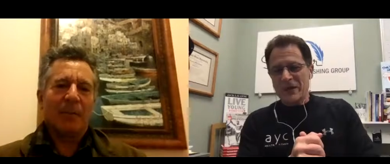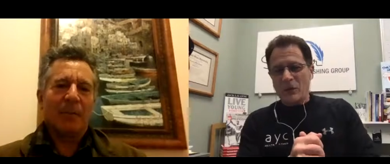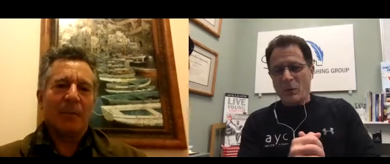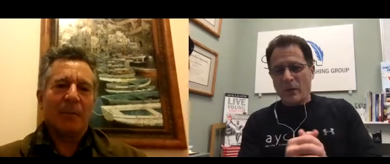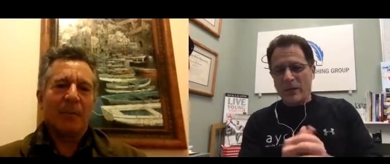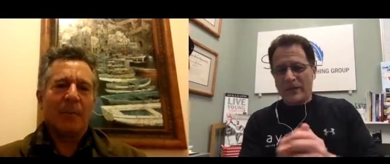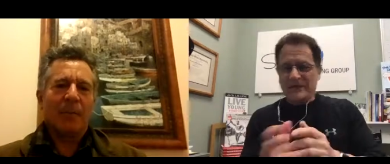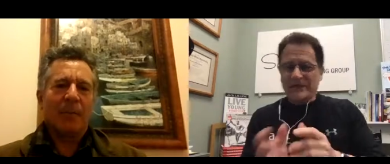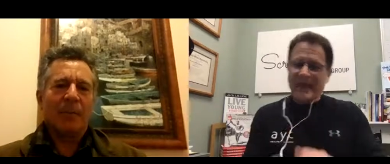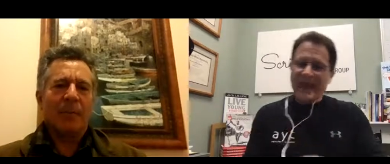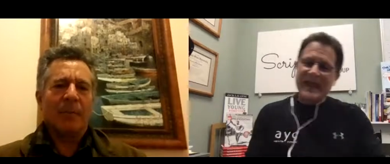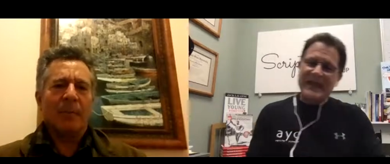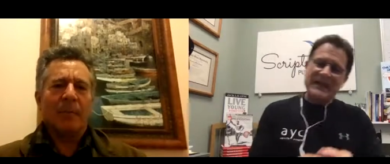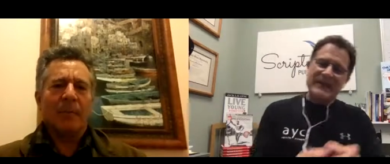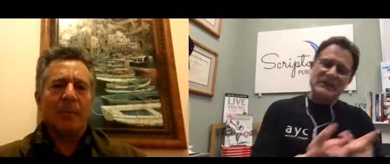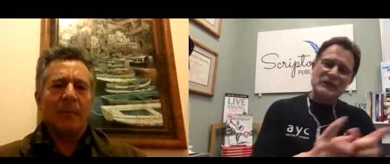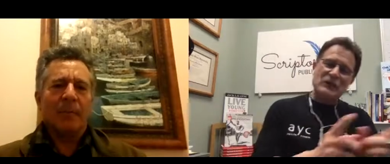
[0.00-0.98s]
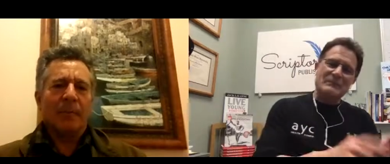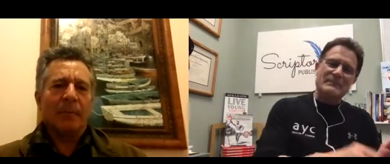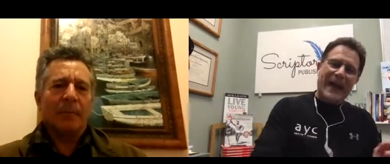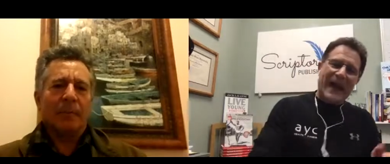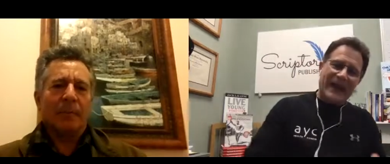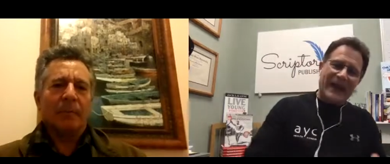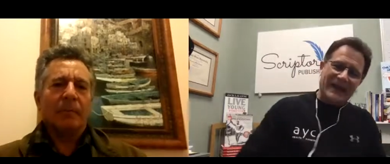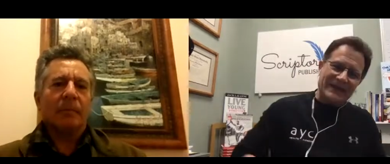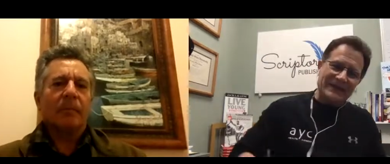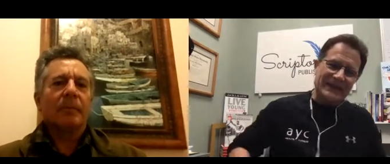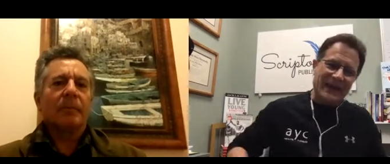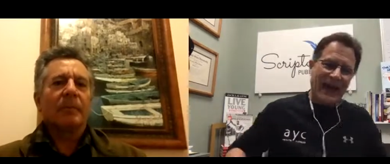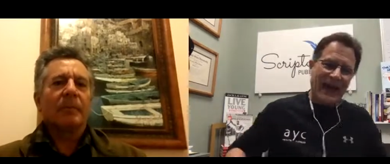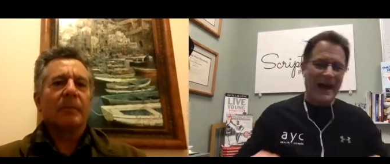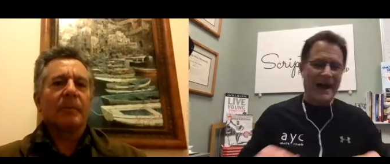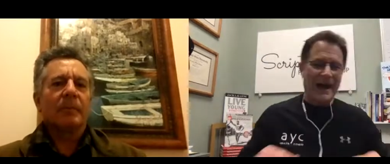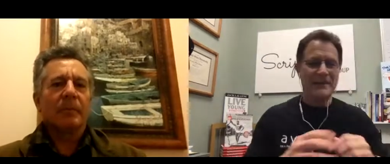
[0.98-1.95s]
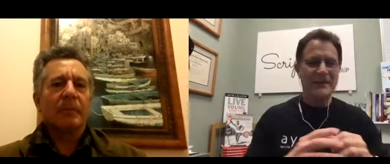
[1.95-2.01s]
Speaker 1: with taking you back in
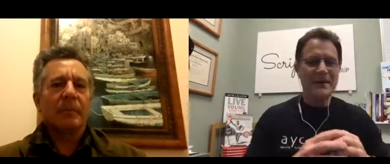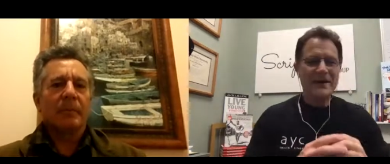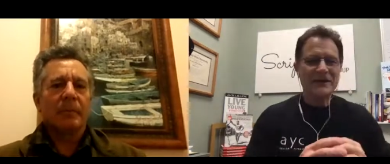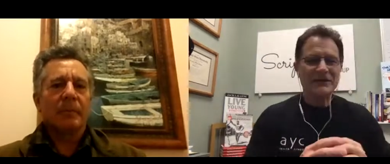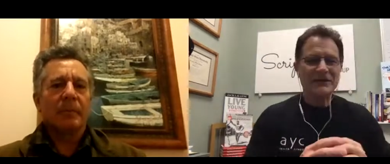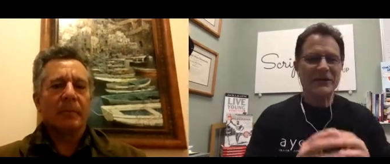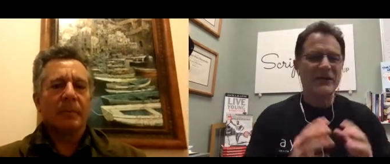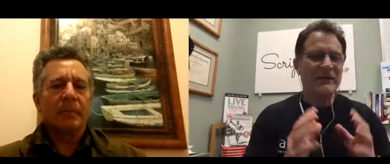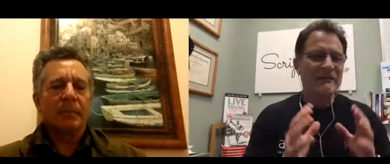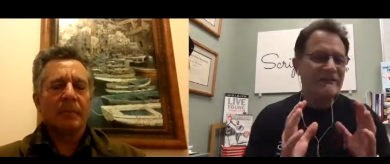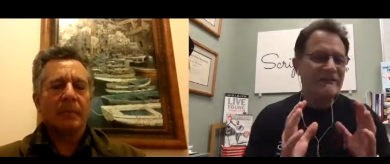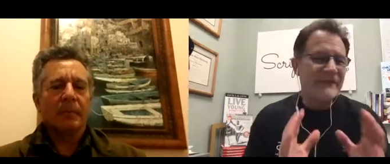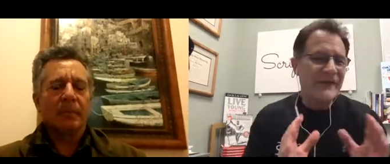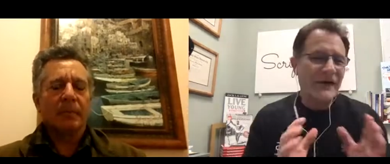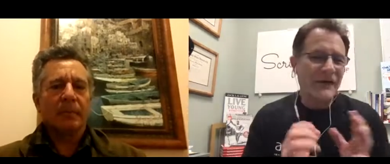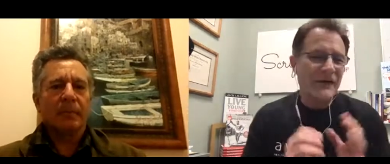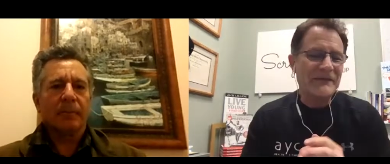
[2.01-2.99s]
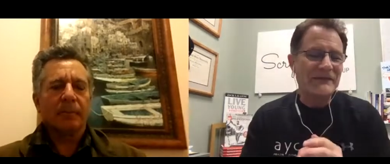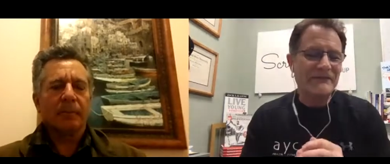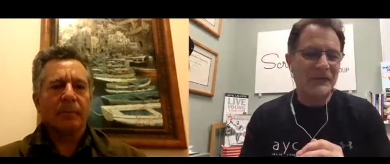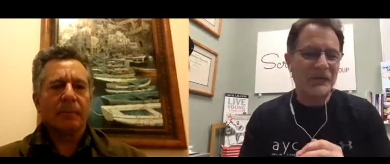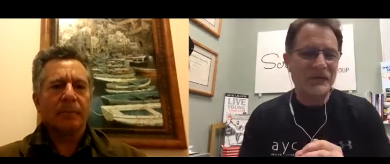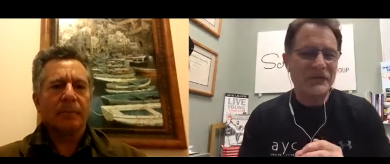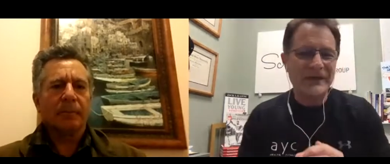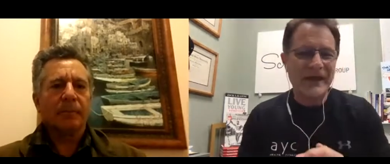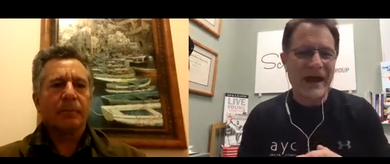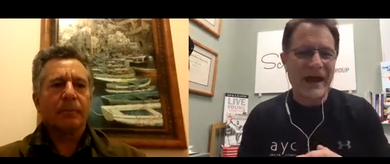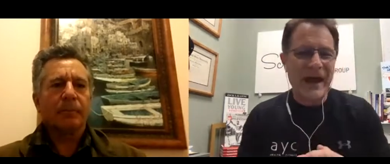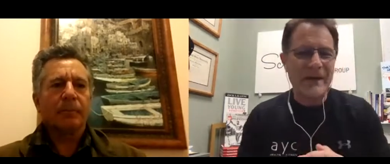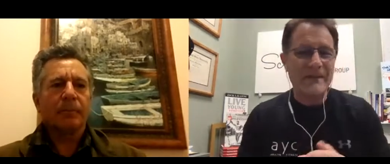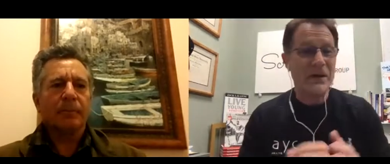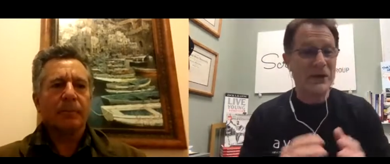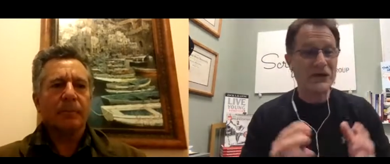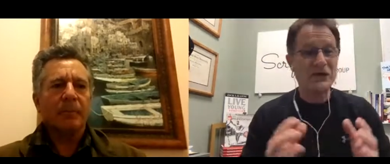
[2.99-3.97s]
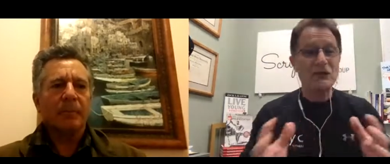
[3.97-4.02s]
time to the very first time
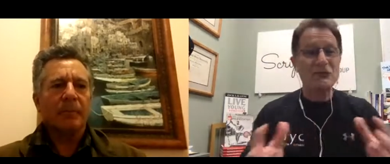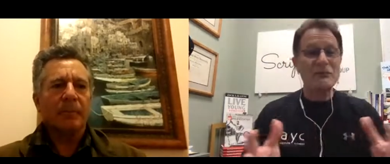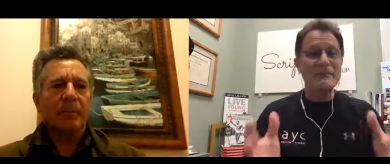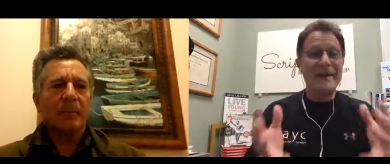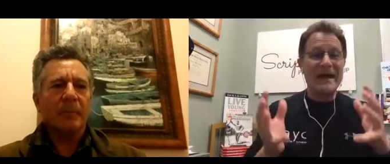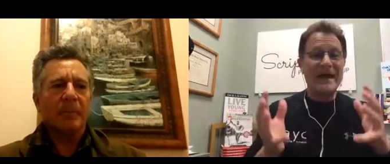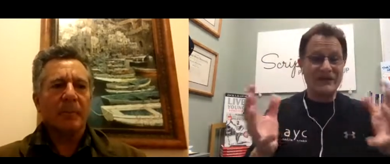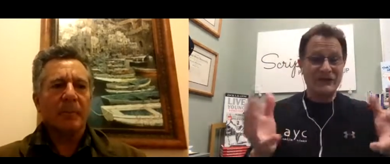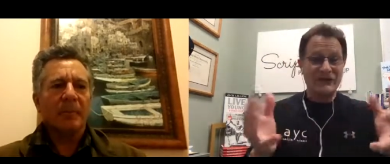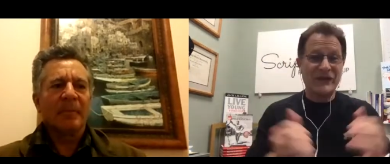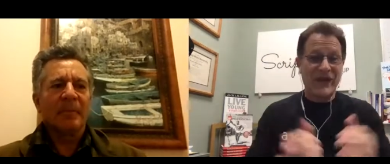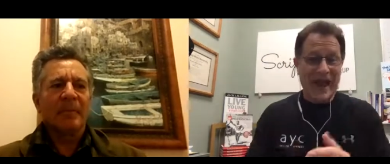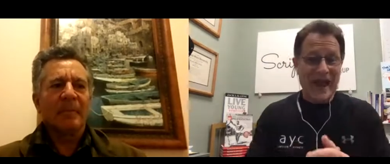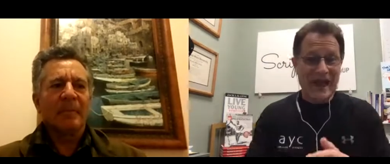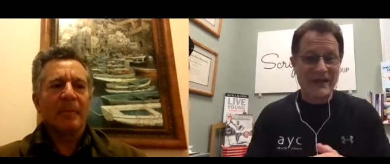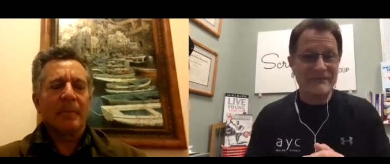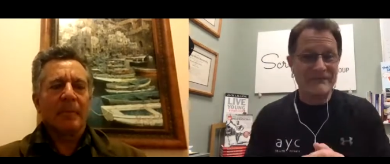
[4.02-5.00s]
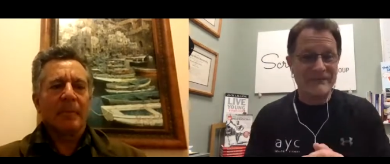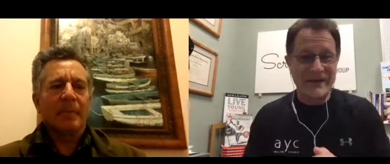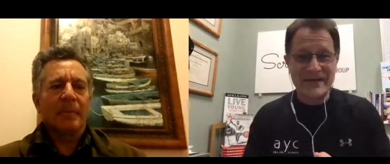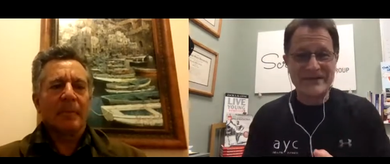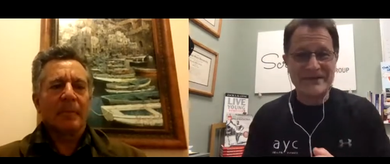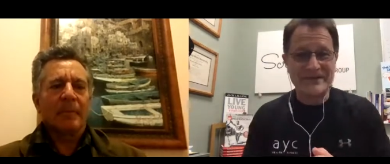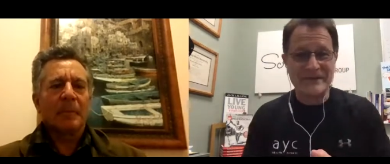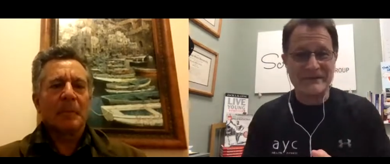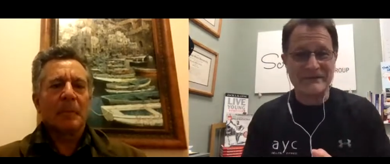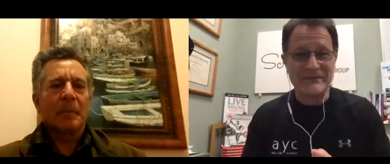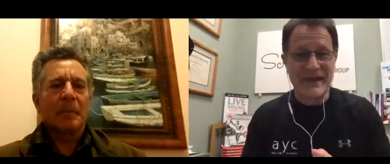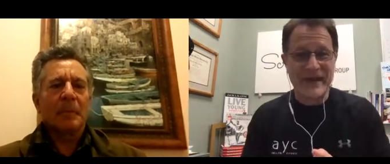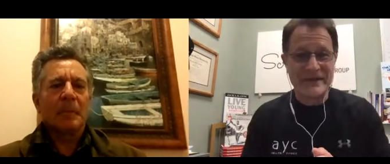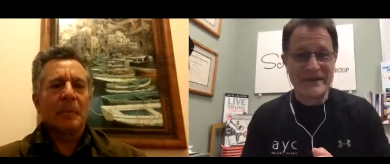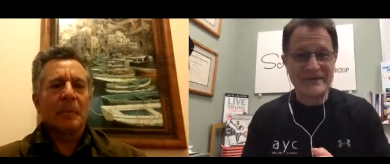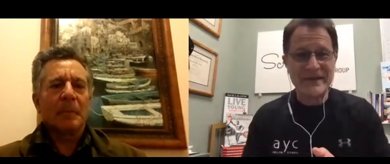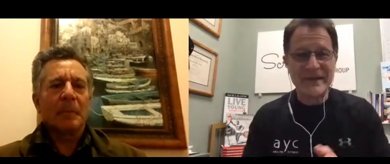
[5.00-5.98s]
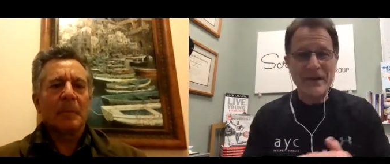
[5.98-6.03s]
you met Jack face to
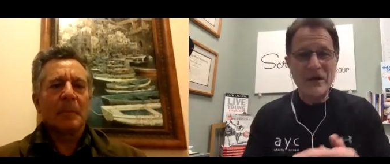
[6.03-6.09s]
face,